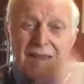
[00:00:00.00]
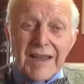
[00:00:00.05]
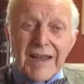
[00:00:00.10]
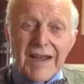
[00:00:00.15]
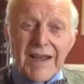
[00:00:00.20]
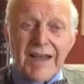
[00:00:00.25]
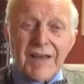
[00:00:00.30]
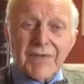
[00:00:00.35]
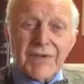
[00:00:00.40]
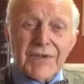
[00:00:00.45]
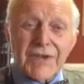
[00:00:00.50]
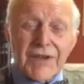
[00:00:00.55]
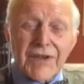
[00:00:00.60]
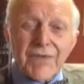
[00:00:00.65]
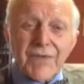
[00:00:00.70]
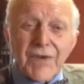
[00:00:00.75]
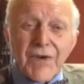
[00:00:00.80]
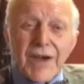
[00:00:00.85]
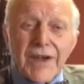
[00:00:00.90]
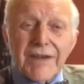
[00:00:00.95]
I have a
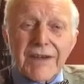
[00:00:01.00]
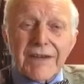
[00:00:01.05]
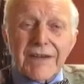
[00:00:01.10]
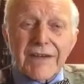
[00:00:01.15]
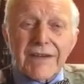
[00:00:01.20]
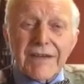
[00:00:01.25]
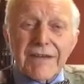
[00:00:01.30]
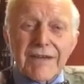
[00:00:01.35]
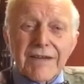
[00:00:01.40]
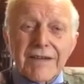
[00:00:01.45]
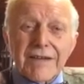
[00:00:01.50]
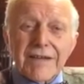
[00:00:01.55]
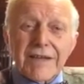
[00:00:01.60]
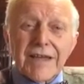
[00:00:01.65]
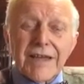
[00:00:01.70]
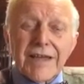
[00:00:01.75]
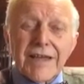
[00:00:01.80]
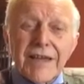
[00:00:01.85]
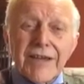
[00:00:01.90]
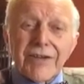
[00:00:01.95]
dear friend that
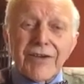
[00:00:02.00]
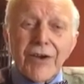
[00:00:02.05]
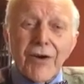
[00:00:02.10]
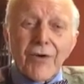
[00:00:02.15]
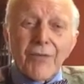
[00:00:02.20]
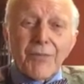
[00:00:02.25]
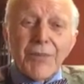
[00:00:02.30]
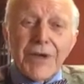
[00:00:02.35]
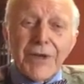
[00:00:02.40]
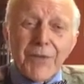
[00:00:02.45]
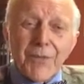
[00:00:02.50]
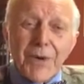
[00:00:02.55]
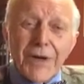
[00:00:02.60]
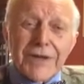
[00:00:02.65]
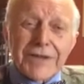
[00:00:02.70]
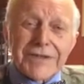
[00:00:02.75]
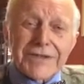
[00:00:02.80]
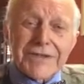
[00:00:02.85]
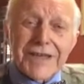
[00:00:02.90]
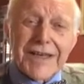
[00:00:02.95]
he told me
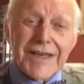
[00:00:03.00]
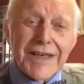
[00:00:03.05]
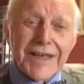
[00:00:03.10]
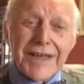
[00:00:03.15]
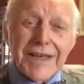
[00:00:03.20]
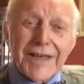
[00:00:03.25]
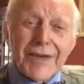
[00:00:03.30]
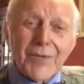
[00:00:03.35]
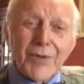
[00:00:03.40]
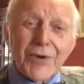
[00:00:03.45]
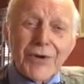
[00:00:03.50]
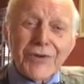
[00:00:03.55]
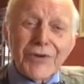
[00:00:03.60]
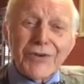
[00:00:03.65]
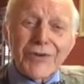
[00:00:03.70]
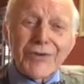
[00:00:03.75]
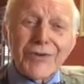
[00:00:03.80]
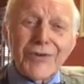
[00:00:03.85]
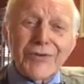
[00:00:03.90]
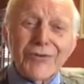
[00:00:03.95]
once he
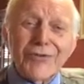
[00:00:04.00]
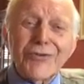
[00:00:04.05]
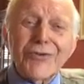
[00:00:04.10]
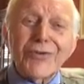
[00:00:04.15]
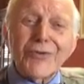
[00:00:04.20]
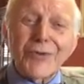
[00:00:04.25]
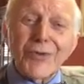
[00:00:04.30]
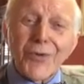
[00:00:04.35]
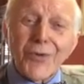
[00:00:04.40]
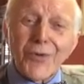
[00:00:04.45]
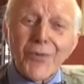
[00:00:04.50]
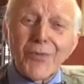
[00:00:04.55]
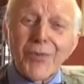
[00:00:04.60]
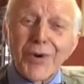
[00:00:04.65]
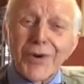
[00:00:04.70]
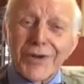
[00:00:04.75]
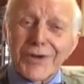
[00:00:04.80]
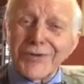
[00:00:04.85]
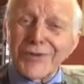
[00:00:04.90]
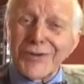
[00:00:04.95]
wanted to shoot all
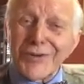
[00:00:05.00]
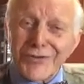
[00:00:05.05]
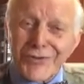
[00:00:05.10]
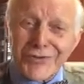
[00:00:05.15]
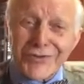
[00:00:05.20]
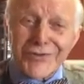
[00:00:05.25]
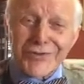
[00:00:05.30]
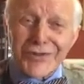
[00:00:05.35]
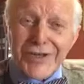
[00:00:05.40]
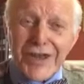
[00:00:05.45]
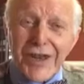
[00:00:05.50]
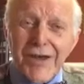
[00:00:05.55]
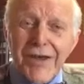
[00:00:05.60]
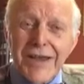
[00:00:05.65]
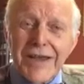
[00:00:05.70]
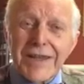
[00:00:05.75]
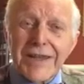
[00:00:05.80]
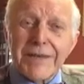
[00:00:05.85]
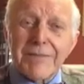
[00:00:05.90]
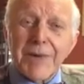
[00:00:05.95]
politicians,
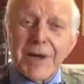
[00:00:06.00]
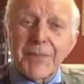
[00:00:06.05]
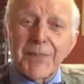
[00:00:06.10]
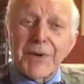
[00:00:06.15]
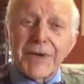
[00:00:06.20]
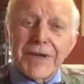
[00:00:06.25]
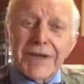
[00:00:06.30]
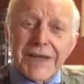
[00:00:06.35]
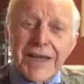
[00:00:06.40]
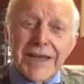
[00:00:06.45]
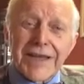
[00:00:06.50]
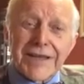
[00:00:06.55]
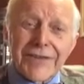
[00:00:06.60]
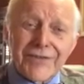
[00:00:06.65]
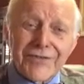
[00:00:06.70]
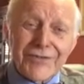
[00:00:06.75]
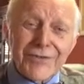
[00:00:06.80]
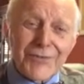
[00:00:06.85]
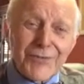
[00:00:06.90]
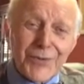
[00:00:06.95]
line them up
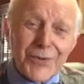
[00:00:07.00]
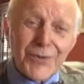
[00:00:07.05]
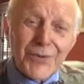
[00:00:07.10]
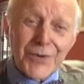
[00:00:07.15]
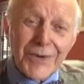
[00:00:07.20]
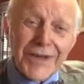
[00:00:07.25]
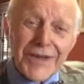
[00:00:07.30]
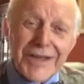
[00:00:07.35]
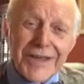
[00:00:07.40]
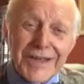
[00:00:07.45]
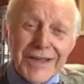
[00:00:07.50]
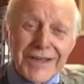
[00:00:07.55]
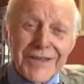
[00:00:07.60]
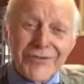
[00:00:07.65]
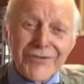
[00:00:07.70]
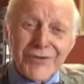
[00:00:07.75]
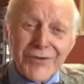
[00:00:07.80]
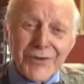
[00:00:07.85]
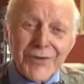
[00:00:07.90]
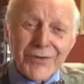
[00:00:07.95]
against the wall
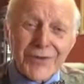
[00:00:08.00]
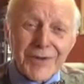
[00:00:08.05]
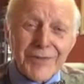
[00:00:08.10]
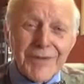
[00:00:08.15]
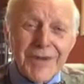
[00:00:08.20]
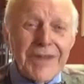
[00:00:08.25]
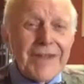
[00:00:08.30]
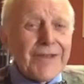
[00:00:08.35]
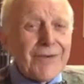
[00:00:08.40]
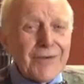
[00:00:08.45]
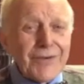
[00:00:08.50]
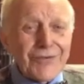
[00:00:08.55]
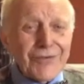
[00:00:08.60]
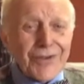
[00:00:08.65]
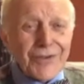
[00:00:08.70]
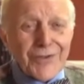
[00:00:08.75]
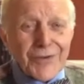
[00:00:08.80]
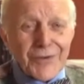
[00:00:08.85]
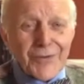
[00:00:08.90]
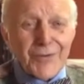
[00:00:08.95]
and shoot them, which
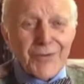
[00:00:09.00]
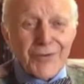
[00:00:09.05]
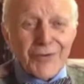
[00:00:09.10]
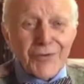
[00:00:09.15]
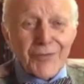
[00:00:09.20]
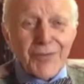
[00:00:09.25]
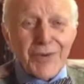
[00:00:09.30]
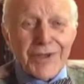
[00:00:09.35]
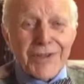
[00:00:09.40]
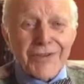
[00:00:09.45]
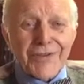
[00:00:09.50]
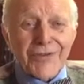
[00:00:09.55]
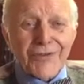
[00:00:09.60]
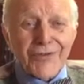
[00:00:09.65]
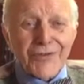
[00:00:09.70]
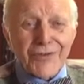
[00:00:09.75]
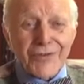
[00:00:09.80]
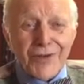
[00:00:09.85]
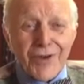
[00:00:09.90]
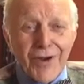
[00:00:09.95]
I thought was a bit
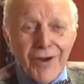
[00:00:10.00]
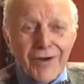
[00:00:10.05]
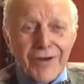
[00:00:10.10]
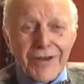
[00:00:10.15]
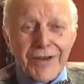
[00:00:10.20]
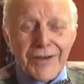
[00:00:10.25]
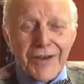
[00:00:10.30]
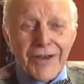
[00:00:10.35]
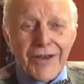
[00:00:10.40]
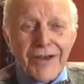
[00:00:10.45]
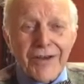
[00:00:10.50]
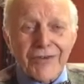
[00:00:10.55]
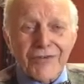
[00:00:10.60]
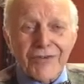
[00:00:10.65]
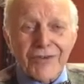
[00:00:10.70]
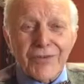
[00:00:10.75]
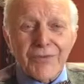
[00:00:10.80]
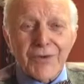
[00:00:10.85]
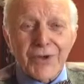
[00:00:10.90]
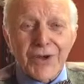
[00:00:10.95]
stark. And I
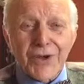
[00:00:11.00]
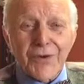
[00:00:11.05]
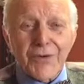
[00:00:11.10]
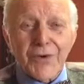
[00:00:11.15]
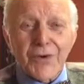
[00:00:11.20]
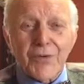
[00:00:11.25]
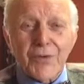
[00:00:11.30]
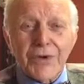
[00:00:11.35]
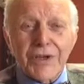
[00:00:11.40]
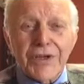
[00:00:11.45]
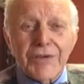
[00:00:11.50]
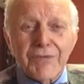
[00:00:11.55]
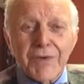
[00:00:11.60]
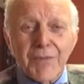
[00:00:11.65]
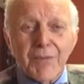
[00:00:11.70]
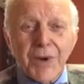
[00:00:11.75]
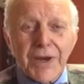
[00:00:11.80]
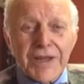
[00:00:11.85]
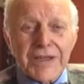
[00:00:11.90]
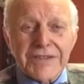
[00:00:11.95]
asked him, who would he
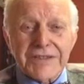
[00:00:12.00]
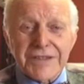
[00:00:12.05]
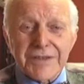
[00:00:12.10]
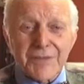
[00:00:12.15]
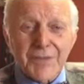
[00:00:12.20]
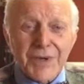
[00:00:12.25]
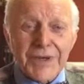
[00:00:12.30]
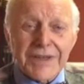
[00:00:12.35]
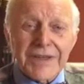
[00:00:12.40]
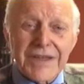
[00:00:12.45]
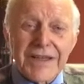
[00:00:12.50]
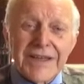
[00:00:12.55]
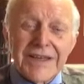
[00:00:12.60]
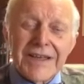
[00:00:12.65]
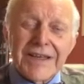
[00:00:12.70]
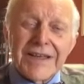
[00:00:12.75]
replace them with?